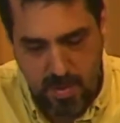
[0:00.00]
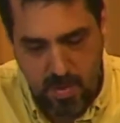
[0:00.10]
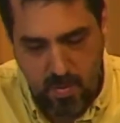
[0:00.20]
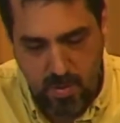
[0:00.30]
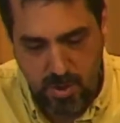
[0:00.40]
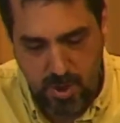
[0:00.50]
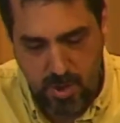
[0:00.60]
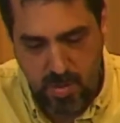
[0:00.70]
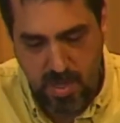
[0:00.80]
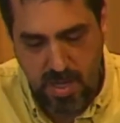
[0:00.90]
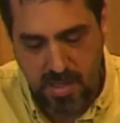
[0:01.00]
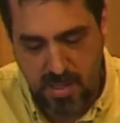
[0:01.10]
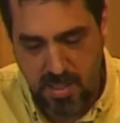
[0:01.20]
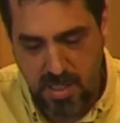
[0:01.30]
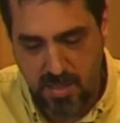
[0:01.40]
when shown not an
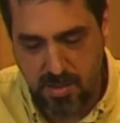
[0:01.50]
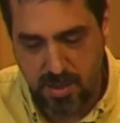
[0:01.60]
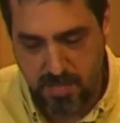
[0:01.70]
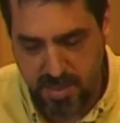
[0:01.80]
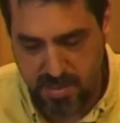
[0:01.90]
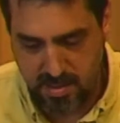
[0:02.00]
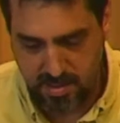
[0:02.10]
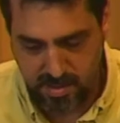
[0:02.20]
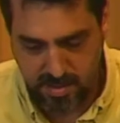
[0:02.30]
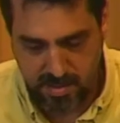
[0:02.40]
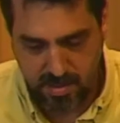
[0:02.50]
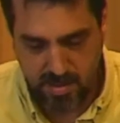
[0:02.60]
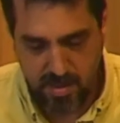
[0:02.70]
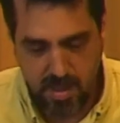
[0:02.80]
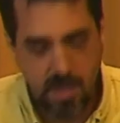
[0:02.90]
endangered species list,
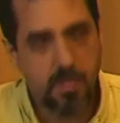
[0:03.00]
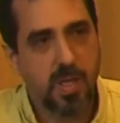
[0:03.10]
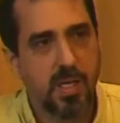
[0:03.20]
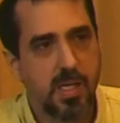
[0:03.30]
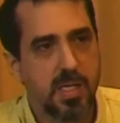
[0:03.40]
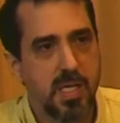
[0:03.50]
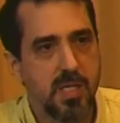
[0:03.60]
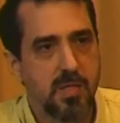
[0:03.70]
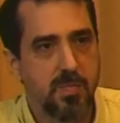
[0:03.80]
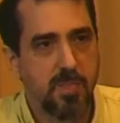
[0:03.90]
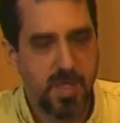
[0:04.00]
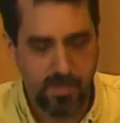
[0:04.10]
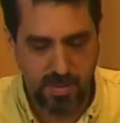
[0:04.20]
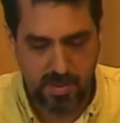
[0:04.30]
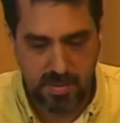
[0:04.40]
but an endangered
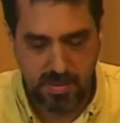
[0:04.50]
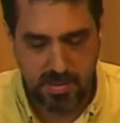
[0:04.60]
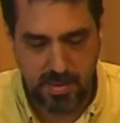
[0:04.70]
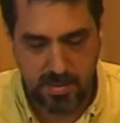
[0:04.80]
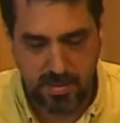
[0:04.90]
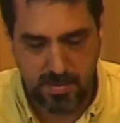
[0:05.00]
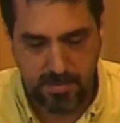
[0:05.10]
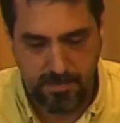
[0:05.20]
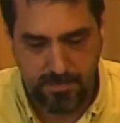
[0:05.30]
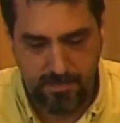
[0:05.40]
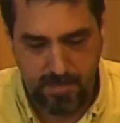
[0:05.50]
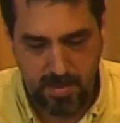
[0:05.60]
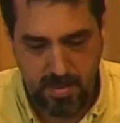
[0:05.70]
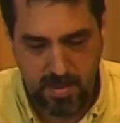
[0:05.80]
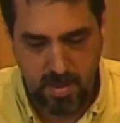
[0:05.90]
peoples list?
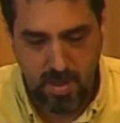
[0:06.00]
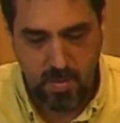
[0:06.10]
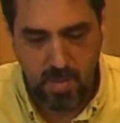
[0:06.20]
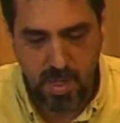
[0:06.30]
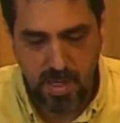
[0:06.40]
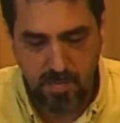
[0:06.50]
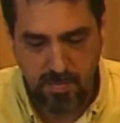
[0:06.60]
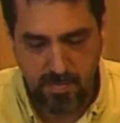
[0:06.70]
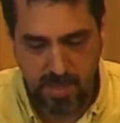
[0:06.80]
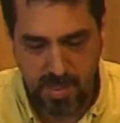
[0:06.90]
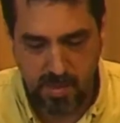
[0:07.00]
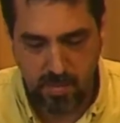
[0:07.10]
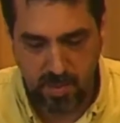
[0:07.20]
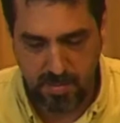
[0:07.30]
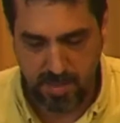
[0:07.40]
We, meaning
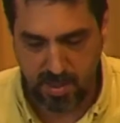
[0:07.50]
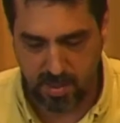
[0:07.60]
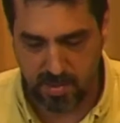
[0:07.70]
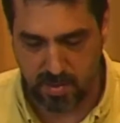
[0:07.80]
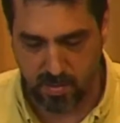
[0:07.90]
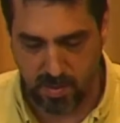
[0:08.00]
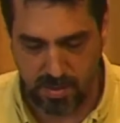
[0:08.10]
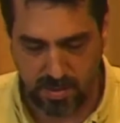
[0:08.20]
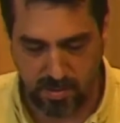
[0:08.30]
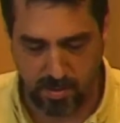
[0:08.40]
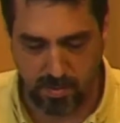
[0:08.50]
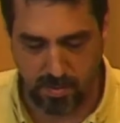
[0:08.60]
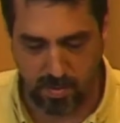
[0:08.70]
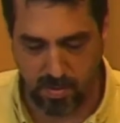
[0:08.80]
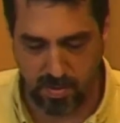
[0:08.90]
we Americans or we in the global
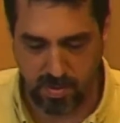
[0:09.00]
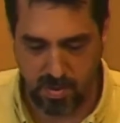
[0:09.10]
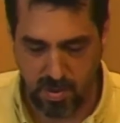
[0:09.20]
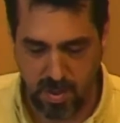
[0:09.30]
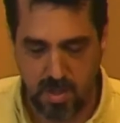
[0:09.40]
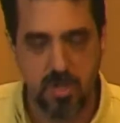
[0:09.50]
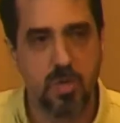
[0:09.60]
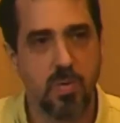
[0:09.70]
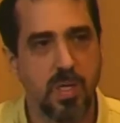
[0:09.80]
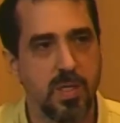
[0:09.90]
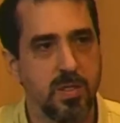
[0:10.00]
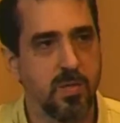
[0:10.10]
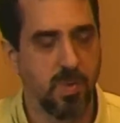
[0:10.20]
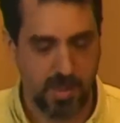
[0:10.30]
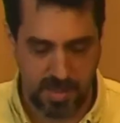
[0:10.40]
north, don't get too
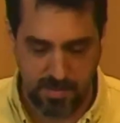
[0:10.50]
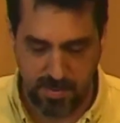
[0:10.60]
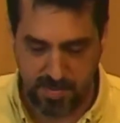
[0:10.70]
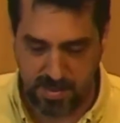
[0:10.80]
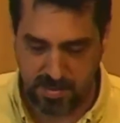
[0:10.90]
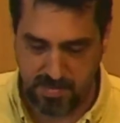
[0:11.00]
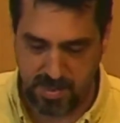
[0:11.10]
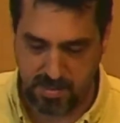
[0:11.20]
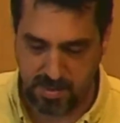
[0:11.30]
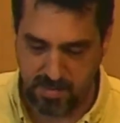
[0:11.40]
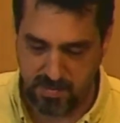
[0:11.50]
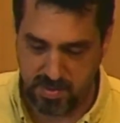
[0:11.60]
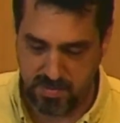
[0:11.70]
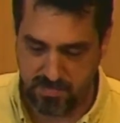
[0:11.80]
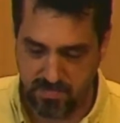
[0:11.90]
worked up about the
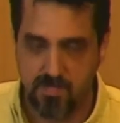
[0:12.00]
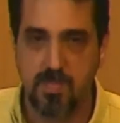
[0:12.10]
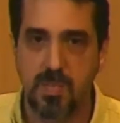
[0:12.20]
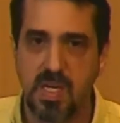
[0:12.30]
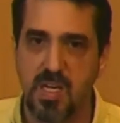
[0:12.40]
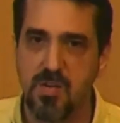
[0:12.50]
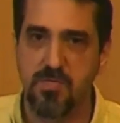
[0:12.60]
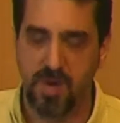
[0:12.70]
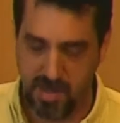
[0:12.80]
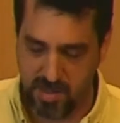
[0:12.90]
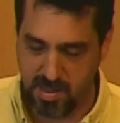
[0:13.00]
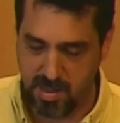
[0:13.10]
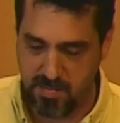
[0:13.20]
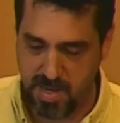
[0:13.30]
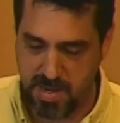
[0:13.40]
Maldives. Can you find it on
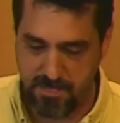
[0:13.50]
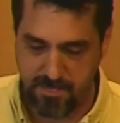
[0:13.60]
a map?